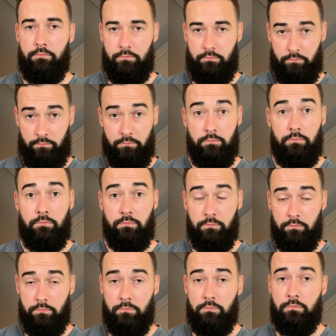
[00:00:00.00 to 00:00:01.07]

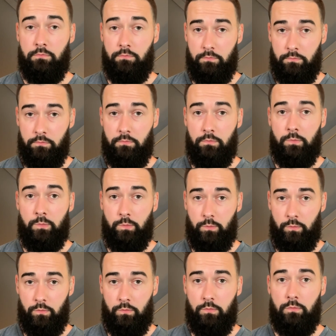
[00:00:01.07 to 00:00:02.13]

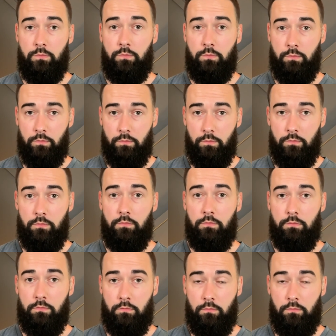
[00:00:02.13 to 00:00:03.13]
(not speaking)